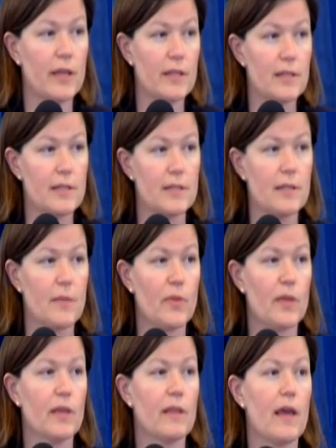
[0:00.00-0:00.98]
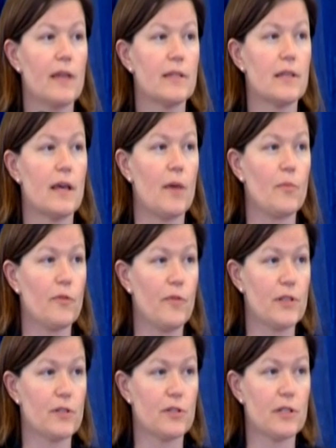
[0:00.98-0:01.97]
And this is something that
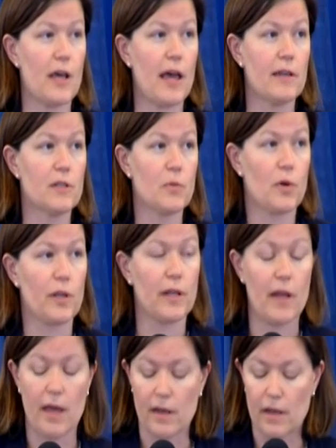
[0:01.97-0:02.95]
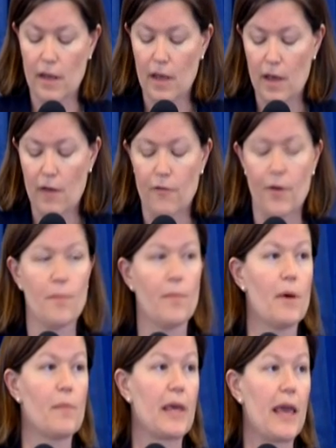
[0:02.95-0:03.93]
Professor Stein is working on from
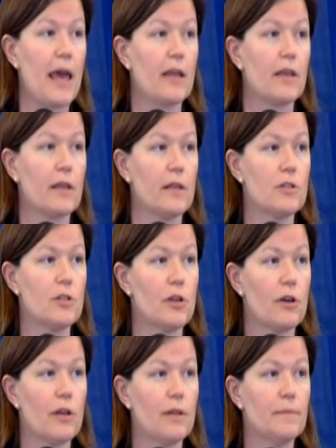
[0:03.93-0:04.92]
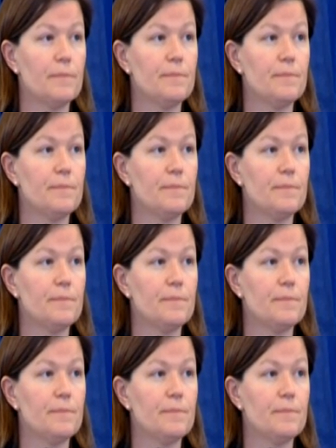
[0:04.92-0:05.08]
mechanical engineering.